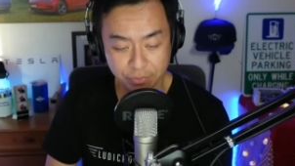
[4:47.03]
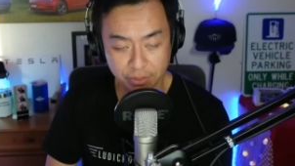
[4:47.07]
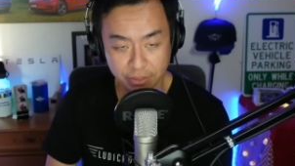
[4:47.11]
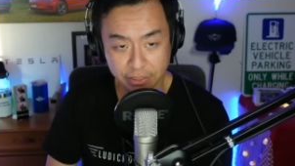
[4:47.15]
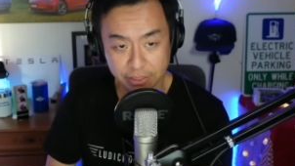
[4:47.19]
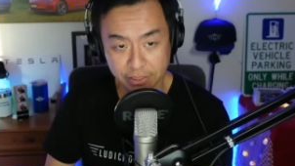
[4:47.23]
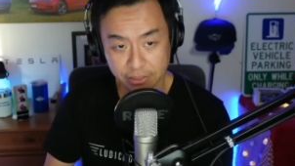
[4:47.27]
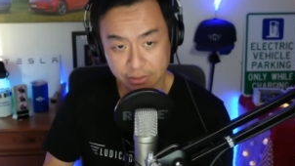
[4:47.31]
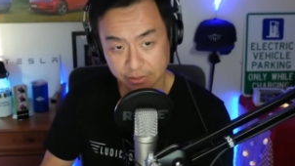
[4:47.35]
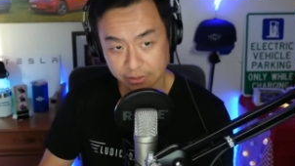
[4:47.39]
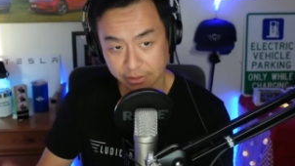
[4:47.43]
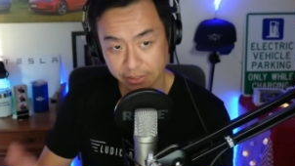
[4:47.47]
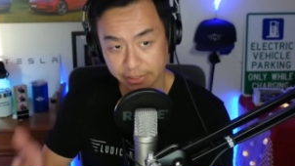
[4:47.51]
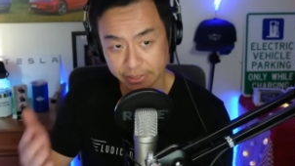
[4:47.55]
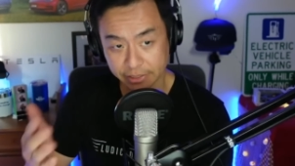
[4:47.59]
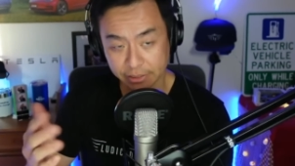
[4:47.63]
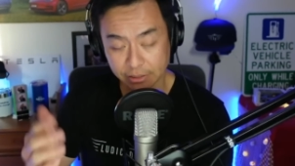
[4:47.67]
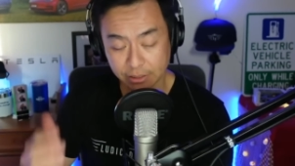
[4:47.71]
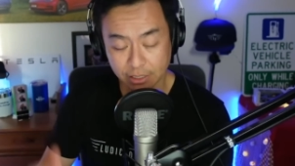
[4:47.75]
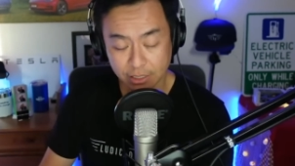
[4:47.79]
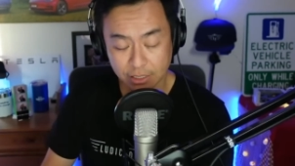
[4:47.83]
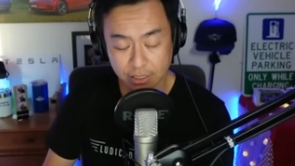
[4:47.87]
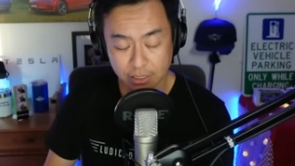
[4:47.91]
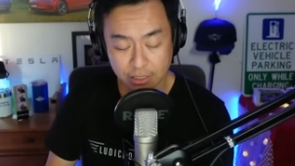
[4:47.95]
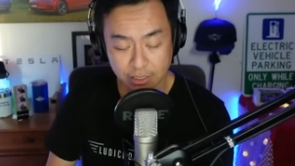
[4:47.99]
as they
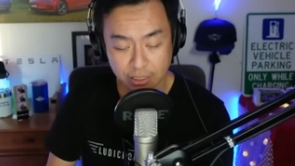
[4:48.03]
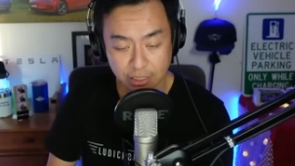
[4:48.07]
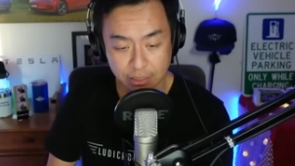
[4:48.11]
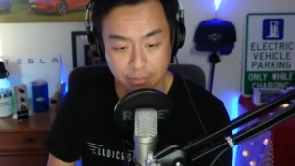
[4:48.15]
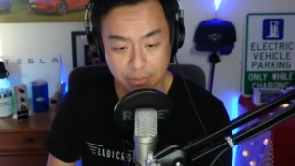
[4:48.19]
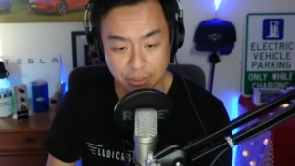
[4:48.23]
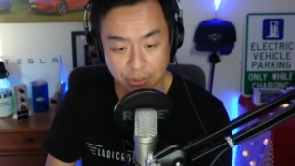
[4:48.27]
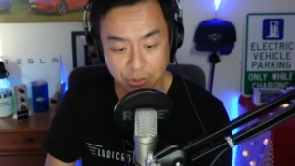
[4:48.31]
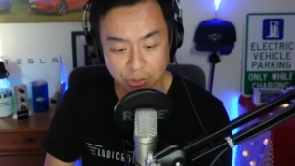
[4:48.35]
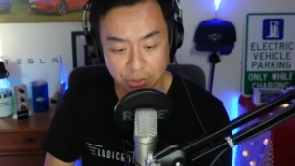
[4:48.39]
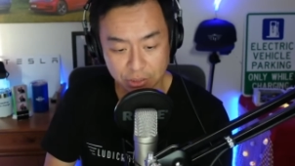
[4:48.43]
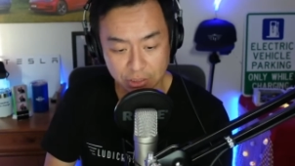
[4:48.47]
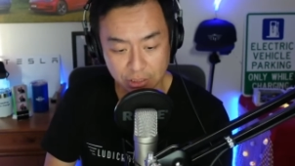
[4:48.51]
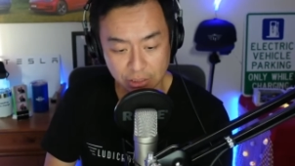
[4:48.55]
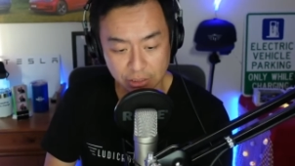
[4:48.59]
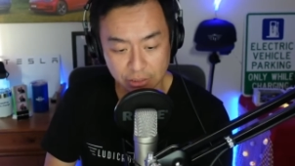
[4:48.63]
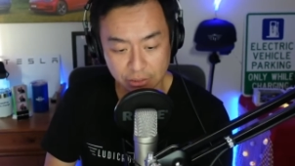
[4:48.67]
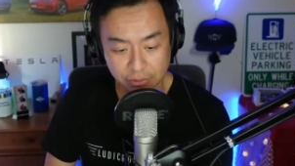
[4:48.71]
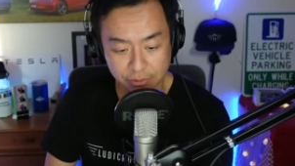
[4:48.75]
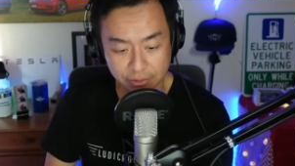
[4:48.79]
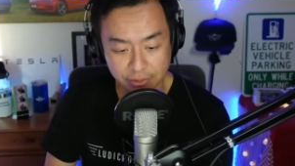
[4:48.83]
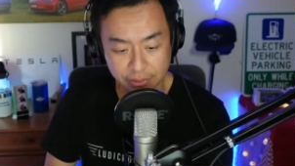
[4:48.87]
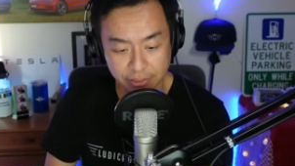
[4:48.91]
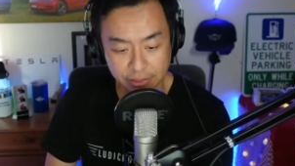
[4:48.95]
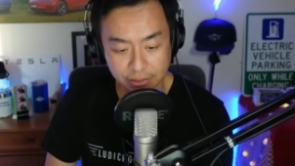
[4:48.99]
mentioned earlier
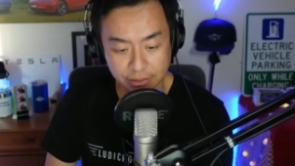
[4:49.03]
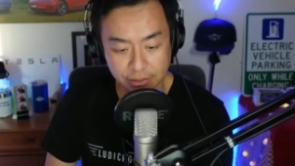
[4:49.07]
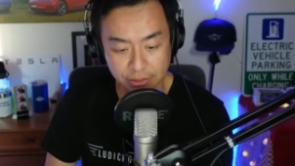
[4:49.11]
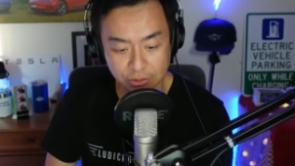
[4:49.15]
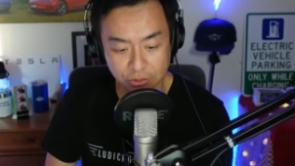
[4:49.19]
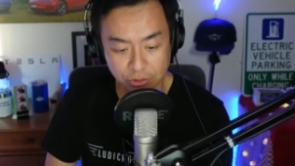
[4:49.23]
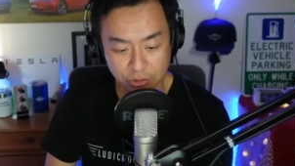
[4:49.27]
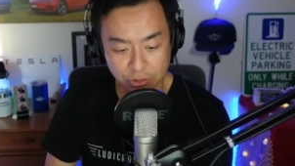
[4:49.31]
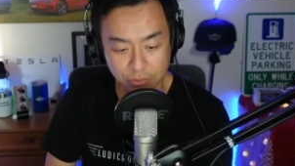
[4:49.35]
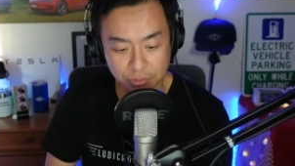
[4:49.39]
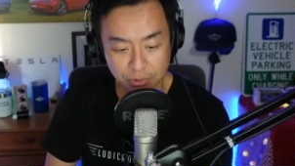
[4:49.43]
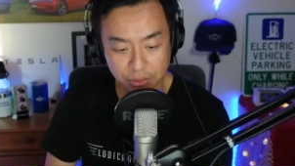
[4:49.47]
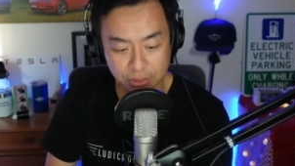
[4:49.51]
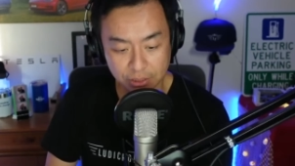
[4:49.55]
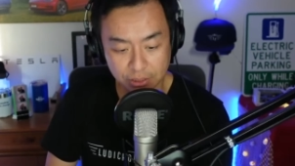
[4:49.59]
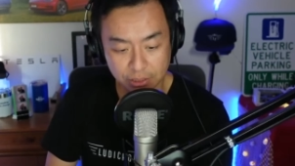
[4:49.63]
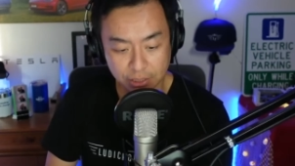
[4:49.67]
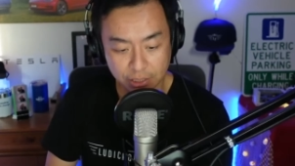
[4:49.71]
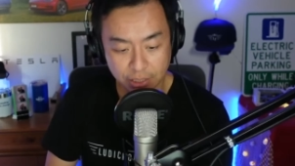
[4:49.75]
in that document.